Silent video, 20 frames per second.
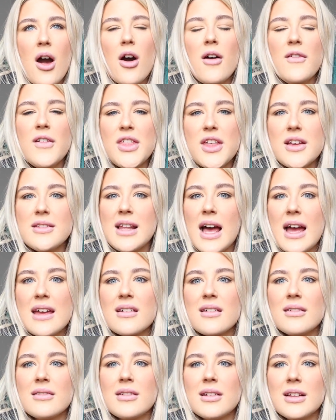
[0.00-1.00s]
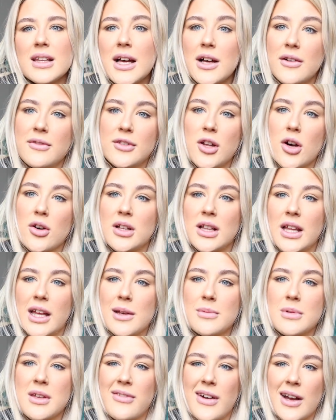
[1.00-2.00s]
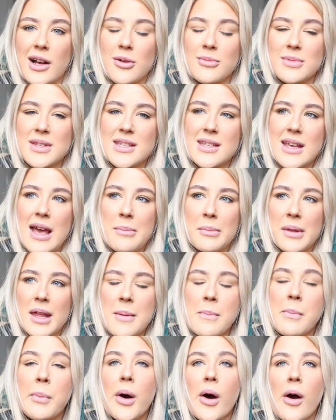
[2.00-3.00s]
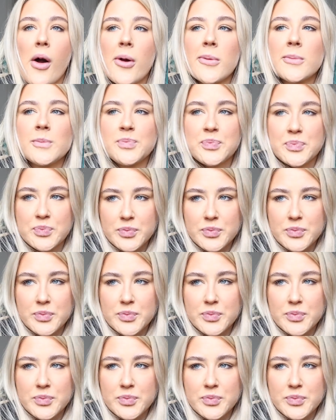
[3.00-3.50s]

Other than like little vlog clips if I come to see Emily. But